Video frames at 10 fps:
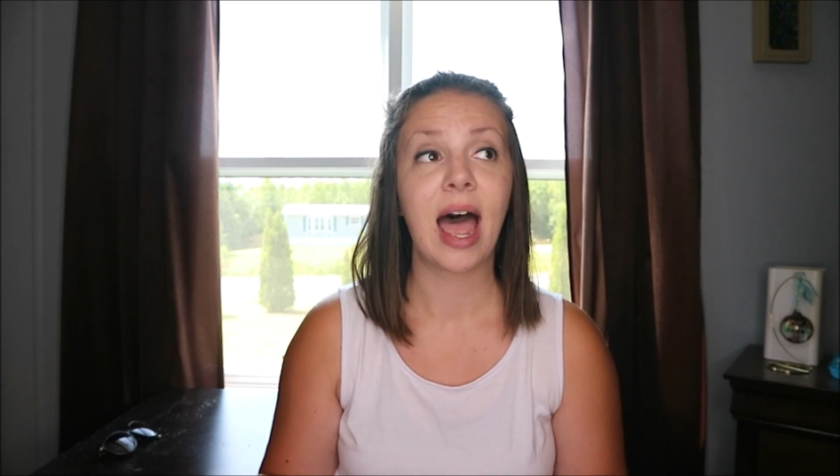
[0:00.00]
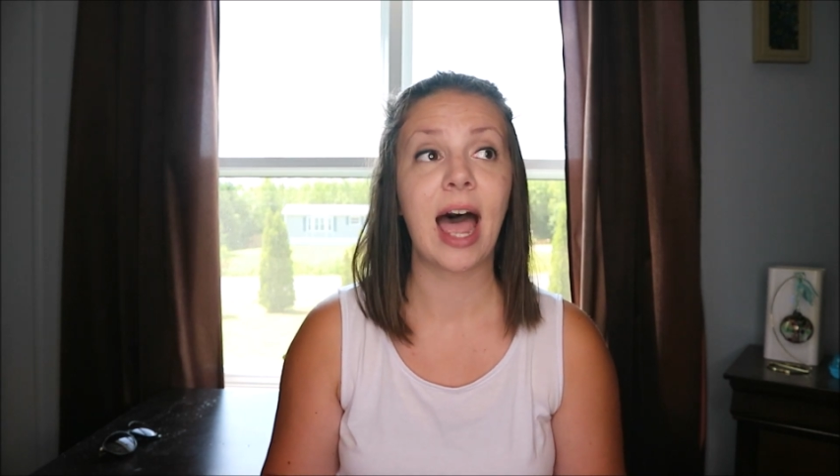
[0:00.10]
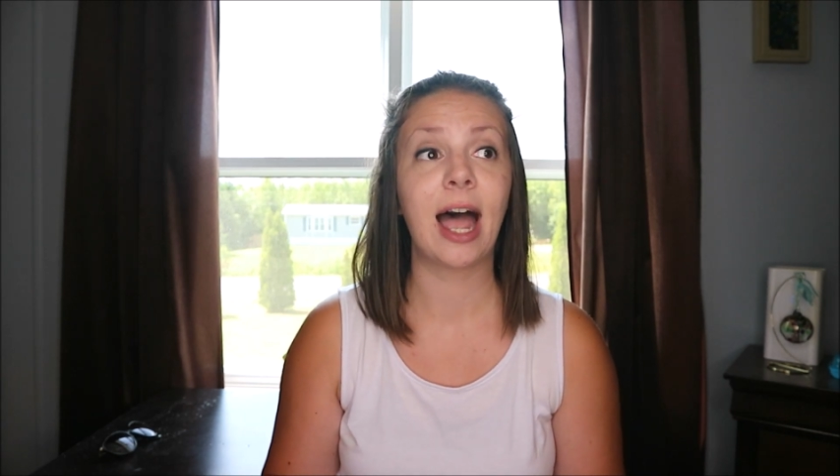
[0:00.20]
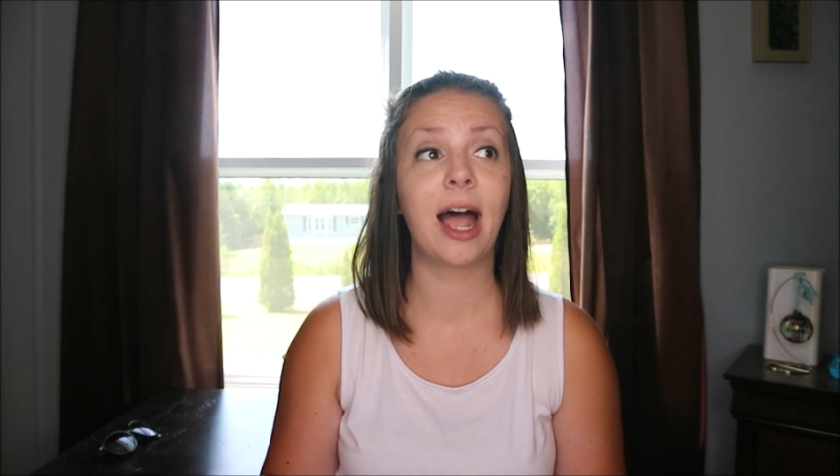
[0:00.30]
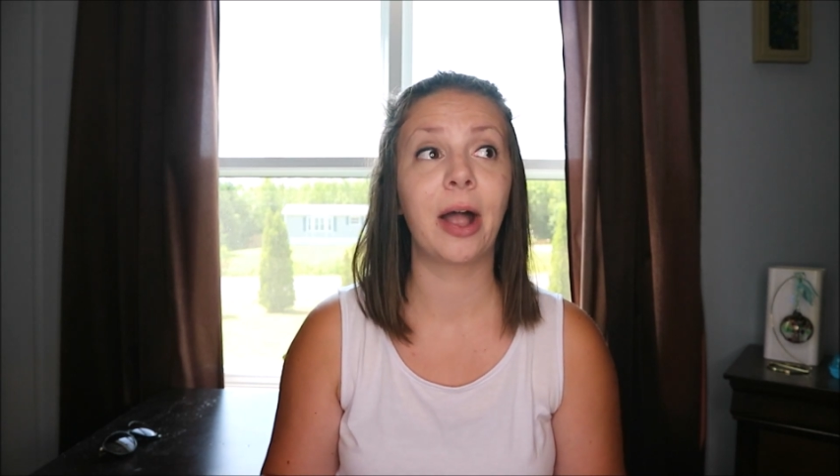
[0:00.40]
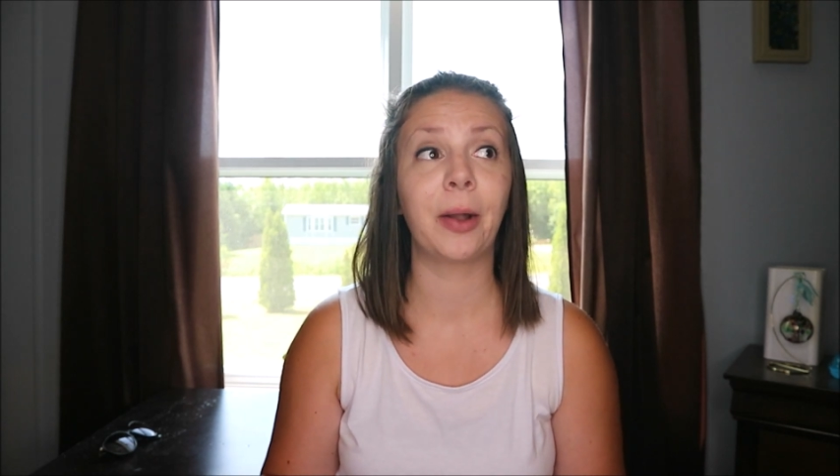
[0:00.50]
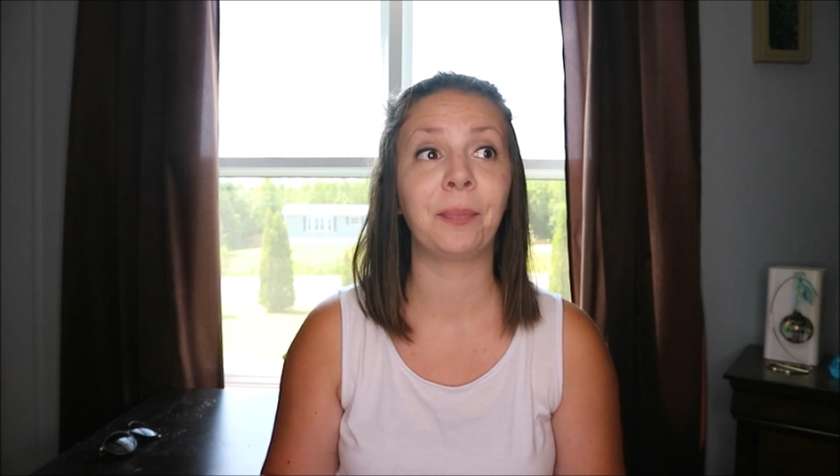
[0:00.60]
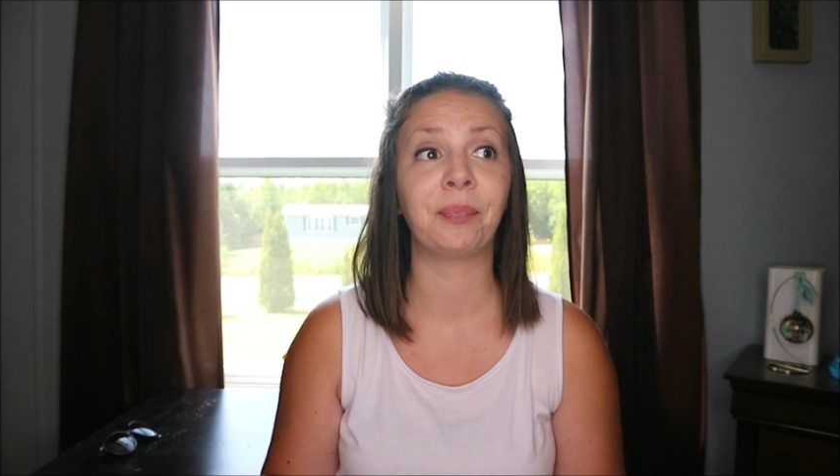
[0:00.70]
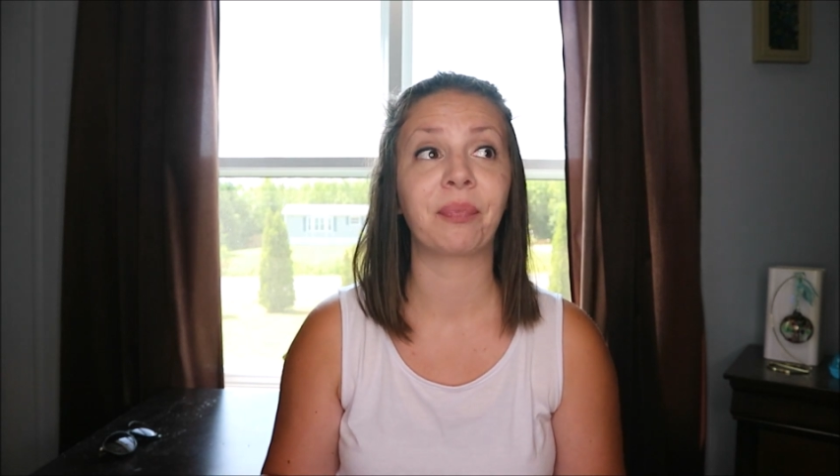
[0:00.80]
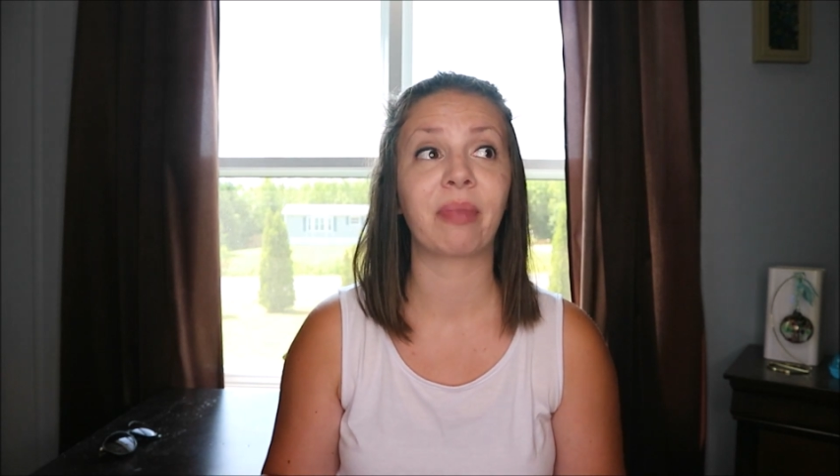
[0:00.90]

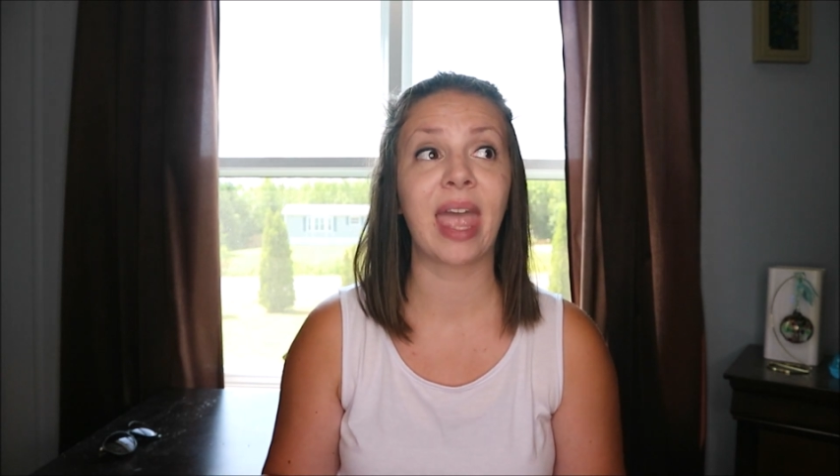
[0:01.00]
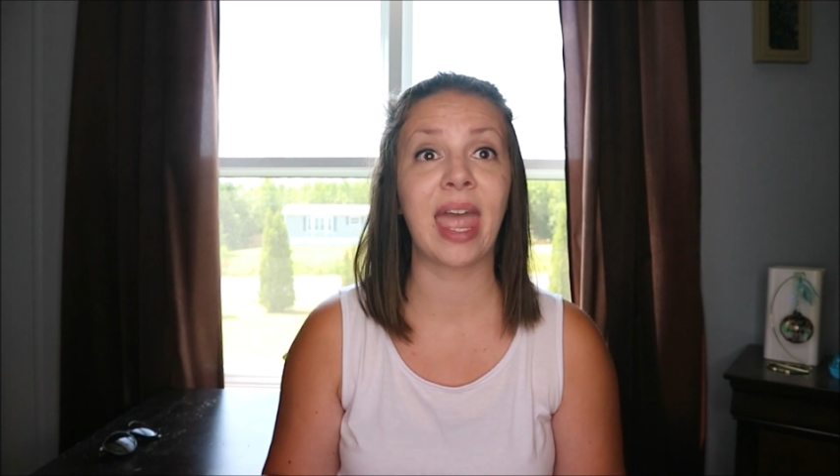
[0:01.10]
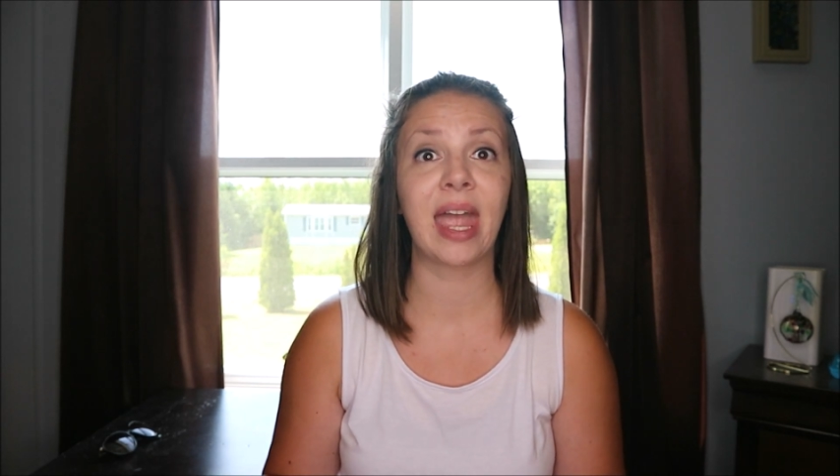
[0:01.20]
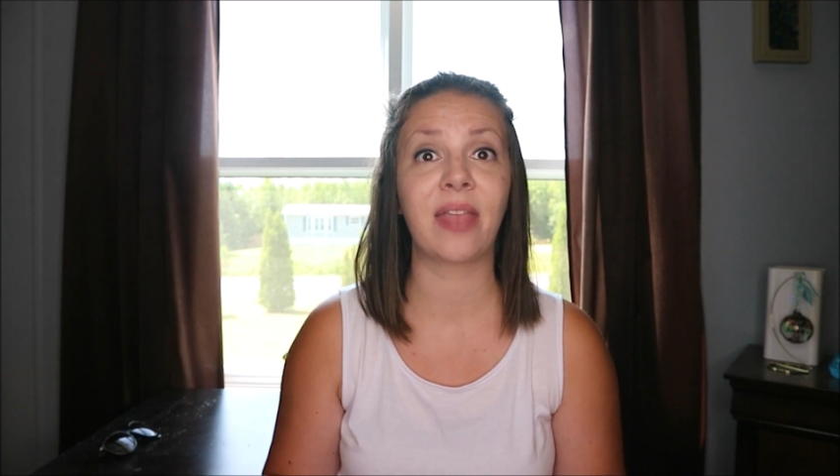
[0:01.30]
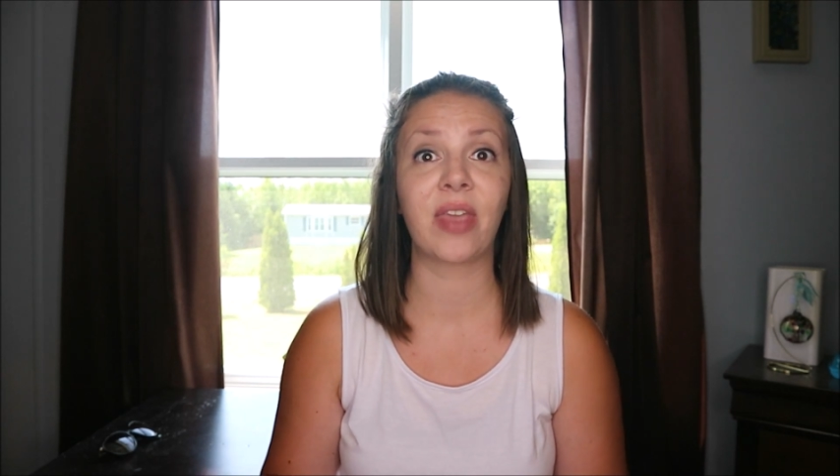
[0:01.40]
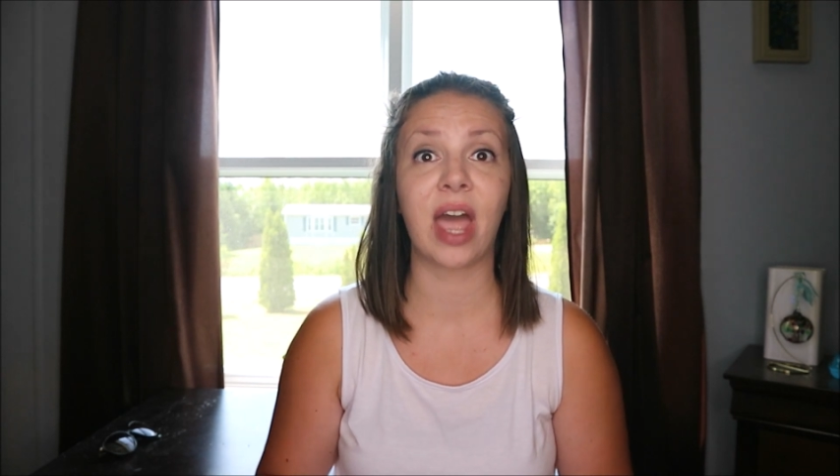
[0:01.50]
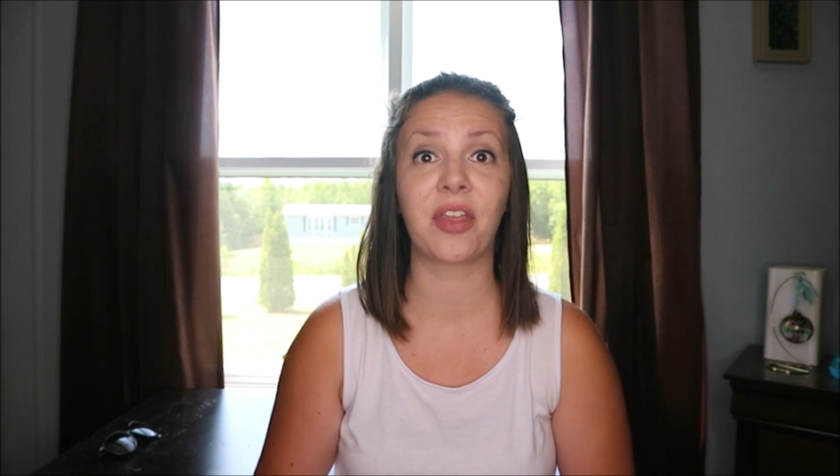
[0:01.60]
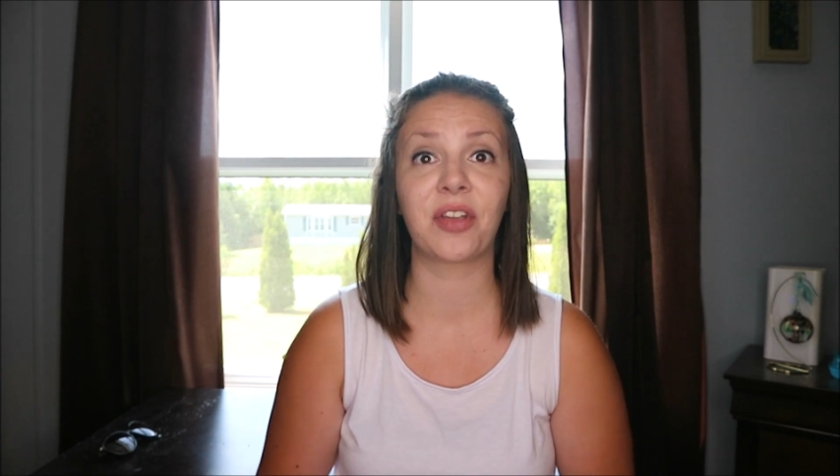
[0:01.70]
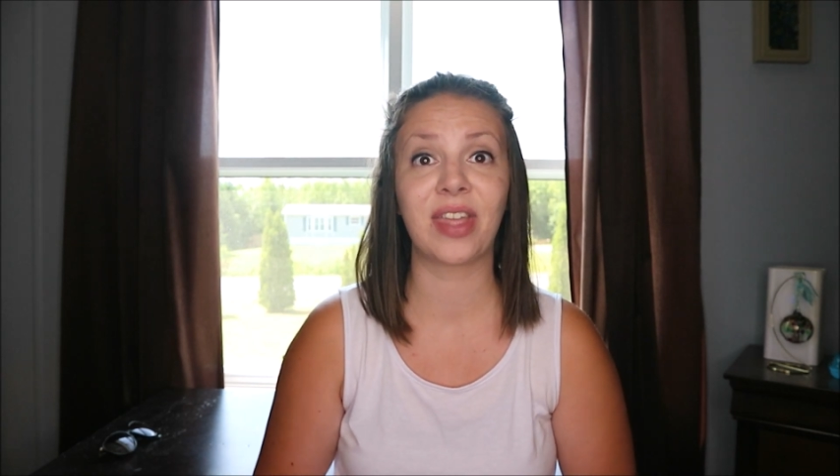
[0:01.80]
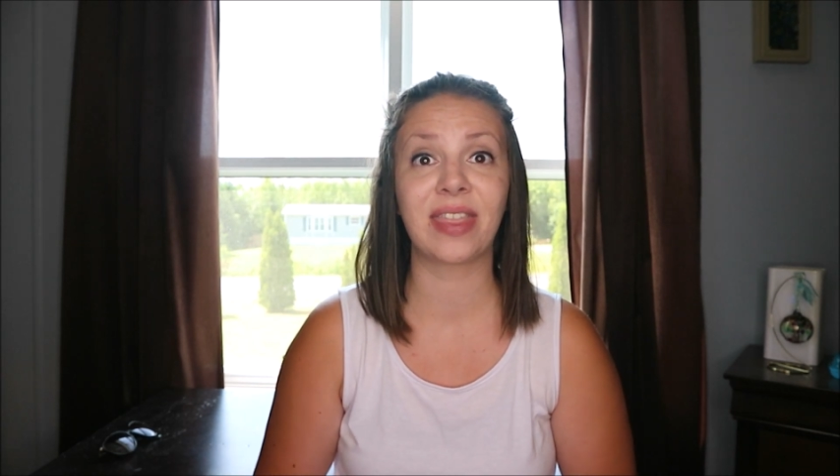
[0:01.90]
And the
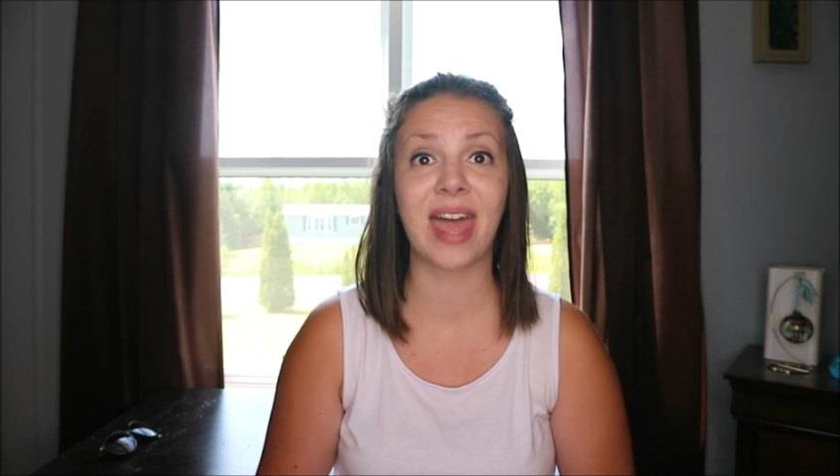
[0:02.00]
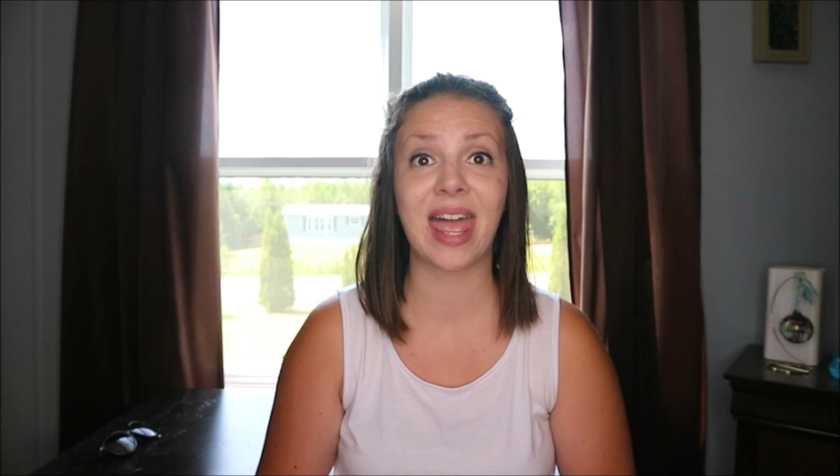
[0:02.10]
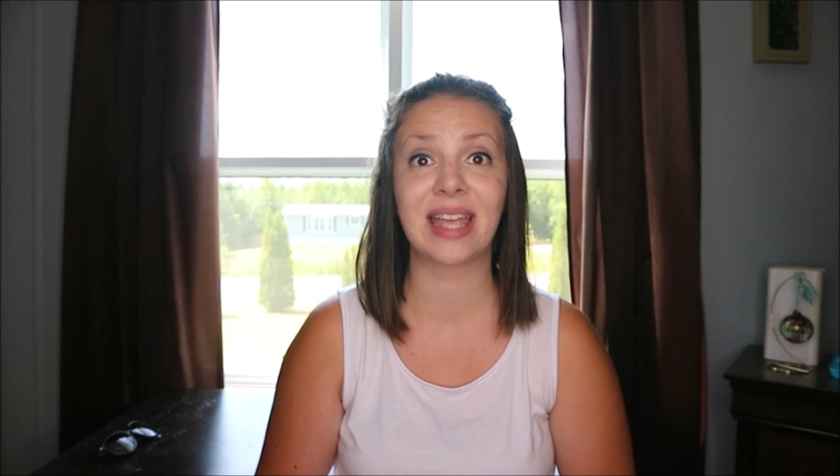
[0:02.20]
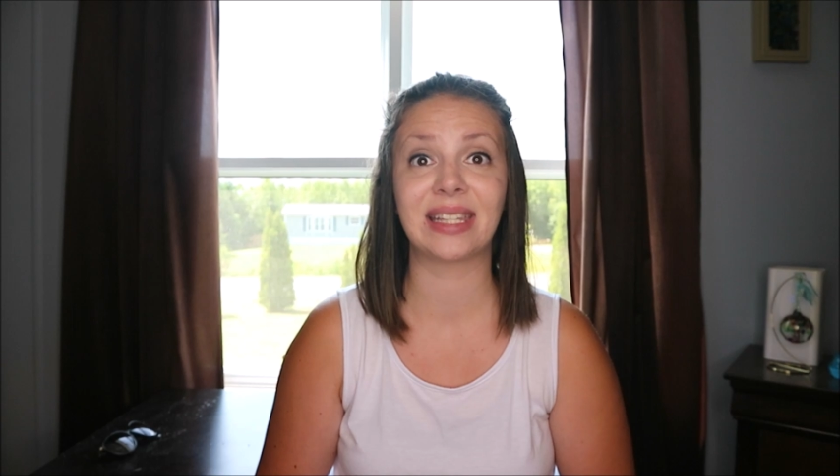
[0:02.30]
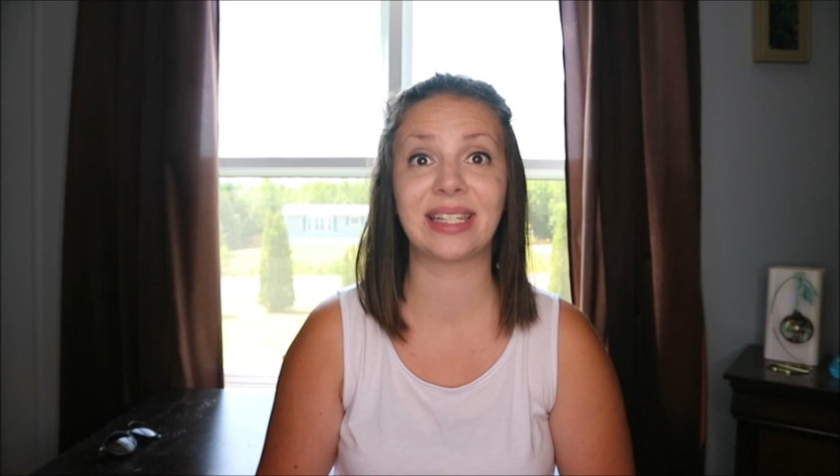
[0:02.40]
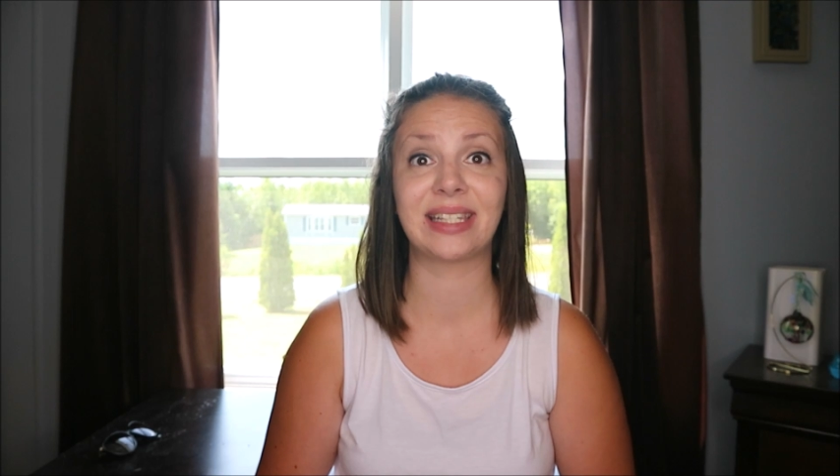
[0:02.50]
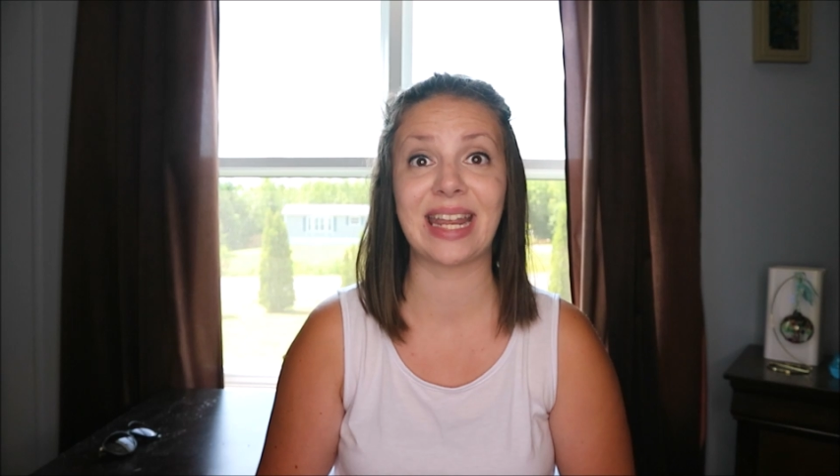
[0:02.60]
other thing that has